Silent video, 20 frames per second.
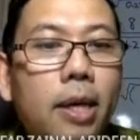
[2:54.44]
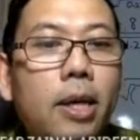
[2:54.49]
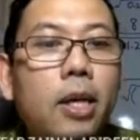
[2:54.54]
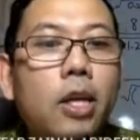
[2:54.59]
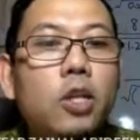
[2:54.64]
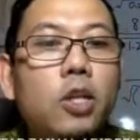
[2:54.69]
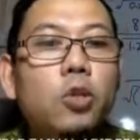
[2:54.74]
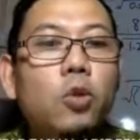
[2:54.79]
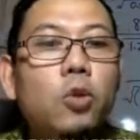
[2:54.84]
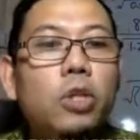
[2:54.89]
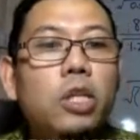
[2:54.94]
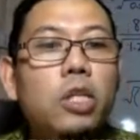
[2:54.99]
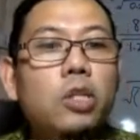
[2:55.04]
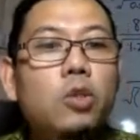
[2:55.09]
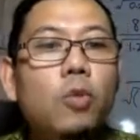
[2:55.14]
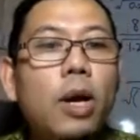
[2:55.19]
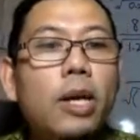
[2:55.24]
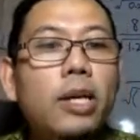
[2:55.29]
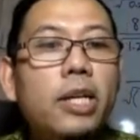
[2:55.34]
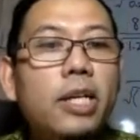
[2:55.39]
So this
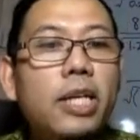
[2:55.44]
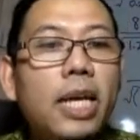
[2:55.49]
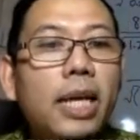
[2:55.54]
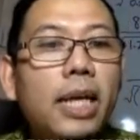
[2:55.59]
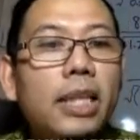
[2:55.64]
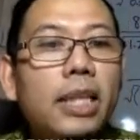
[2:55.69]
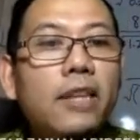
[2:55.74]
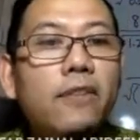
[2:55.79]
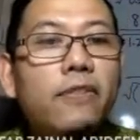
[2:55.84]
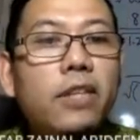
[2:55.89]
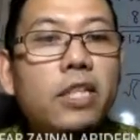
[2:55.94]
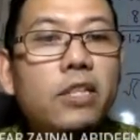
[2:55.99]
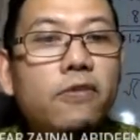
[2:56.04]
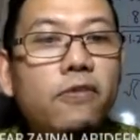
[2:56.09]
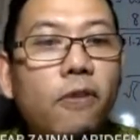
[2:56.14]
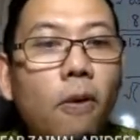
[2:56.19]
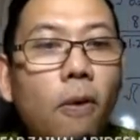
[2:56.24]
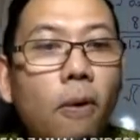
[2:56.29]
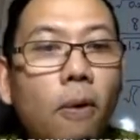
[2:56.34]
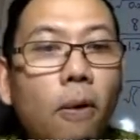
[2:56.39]
one, the negative is
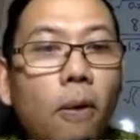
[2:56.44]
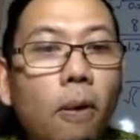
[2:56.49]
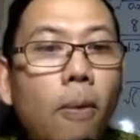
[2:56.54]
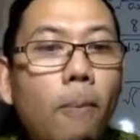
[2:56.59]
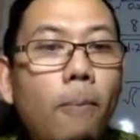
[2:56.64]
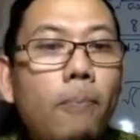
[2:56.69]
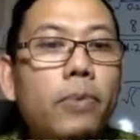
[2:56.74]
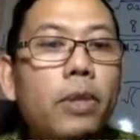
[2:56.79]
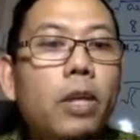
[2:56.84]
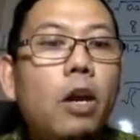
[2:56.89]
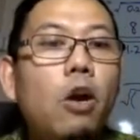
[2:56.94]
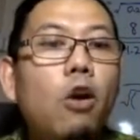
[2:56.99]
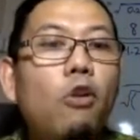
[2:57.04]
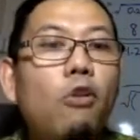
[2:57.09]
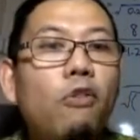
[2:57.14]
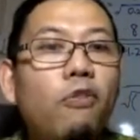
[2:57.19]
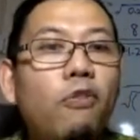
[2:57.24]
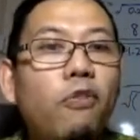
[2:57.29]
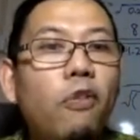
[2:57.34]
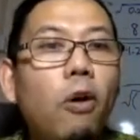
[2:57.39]
4.
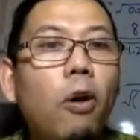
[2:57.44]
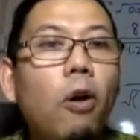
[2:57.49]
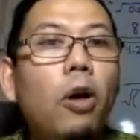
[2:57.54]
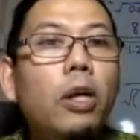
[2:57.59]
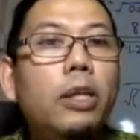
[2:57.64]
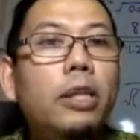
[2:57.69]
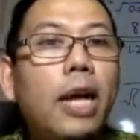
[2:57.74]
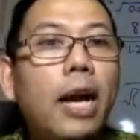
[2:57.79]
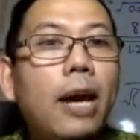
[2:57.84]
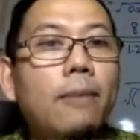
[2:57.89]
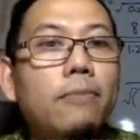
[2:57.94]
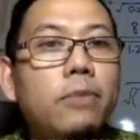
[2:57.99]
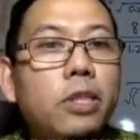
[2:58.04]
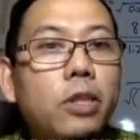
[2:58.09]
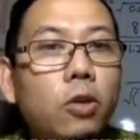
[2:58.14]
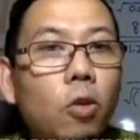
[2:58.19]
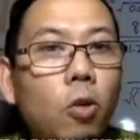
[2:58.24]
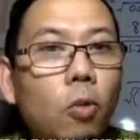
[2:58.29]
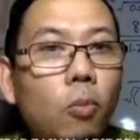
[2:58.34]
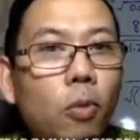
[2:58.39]
4 times
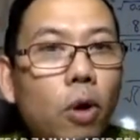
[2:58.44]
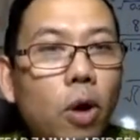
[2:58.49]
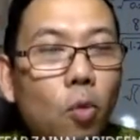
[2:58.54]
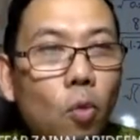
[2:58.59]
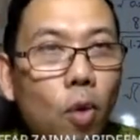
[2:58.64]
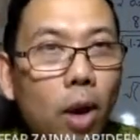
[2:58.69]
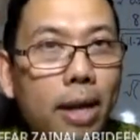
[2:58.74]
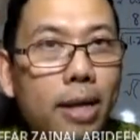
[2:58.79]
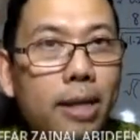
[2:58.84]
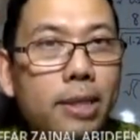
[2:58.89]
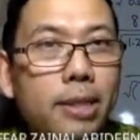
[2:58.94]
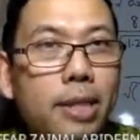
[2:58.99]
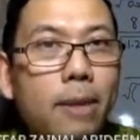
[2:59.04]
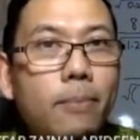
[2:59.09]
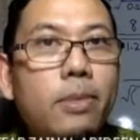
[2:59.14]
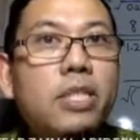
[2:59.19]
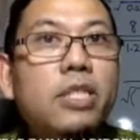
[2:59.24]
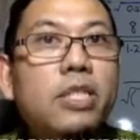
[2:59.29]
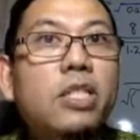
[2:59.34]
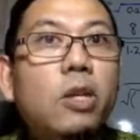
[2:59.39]
0.1, that
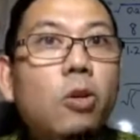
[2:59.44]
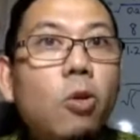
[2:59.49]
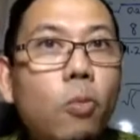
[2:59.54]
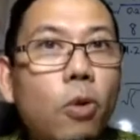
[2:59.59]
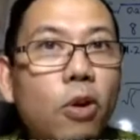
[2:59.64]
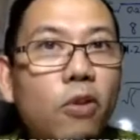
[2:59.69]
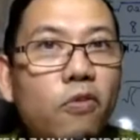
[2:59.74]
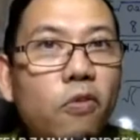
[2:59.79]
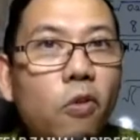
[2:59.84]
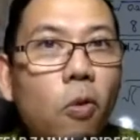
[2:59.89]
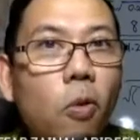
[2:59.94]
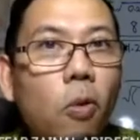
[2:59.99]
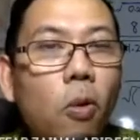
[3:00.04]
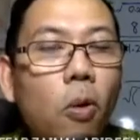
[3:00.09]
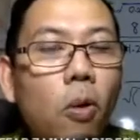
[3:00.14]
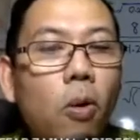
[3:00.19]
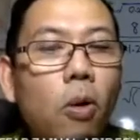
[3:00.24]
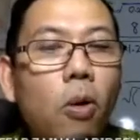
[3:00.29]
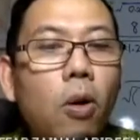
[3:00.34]
means 0.4.